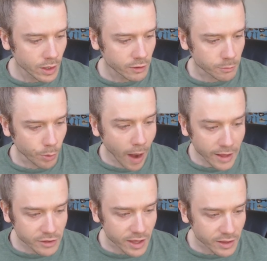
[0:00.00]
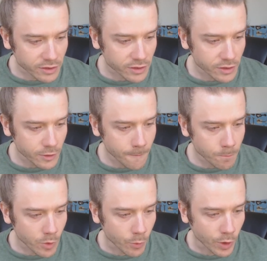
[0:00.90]
it's a process,
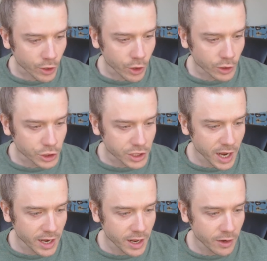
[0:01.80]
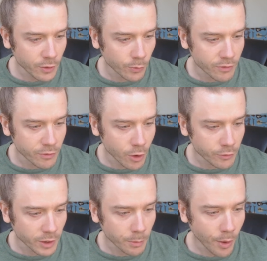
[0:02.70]
a regurgitating,
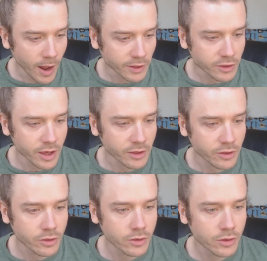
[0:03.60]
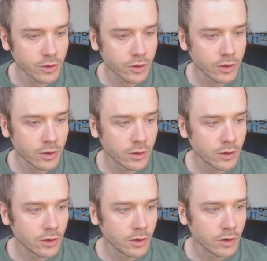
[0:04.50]
revolving process.
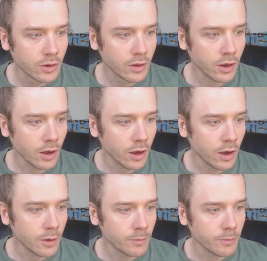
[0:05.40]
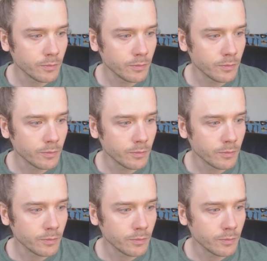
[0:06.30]
I